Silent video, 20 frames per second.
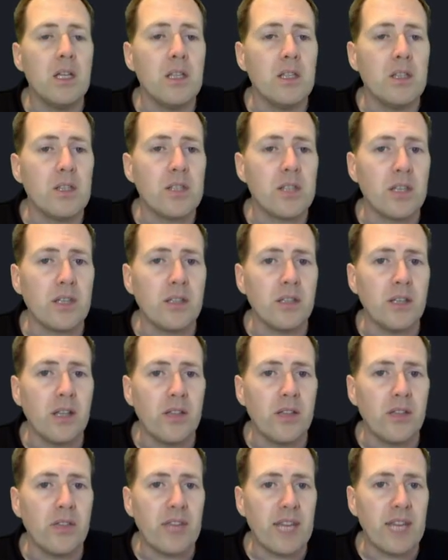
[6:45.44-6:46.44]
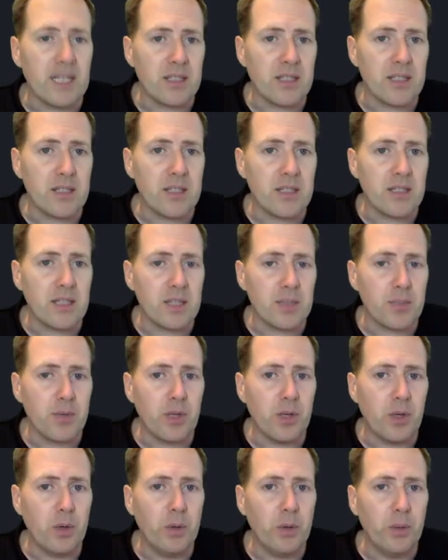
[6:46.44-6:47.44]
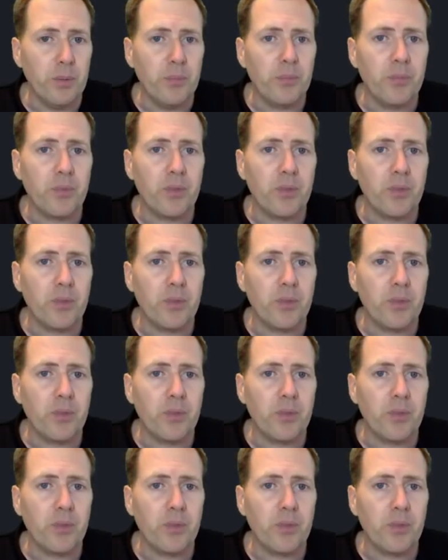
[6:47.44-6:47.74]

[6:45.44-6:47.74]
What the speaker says: So that's pretty cool.